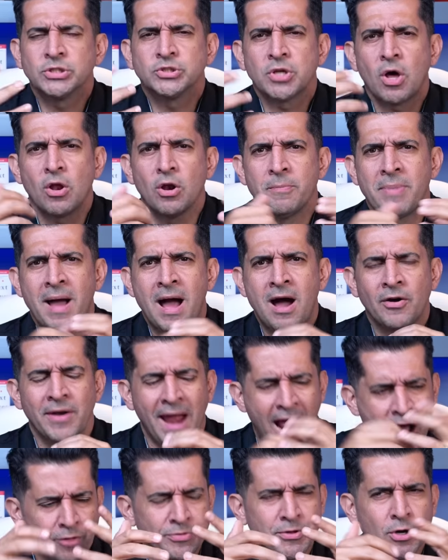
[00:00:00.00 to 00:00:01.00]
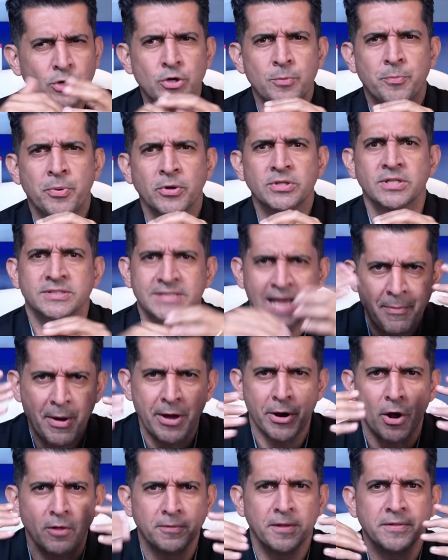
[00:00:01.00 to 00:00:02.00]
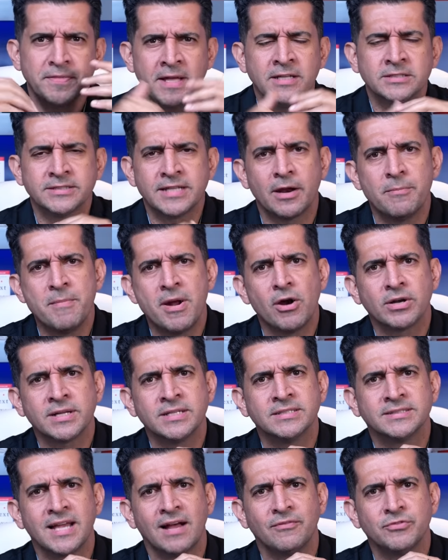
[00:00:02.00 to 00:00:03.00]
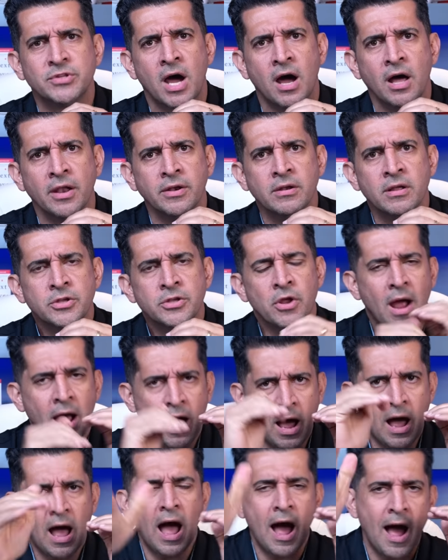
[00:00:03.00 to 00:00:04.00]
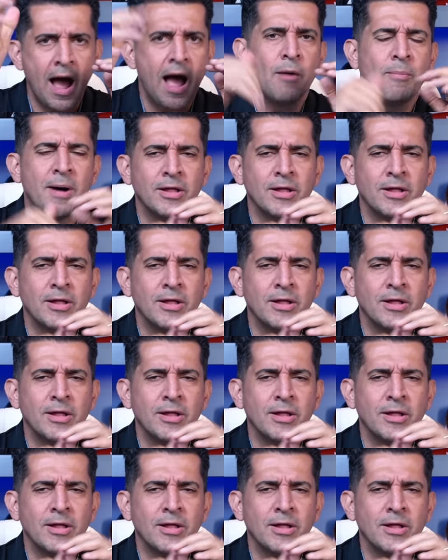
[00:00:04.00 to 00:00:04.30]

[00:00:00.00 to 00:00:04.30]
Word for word: this all about? How dare you put this? How about all the things that Americans have done? You know, how, how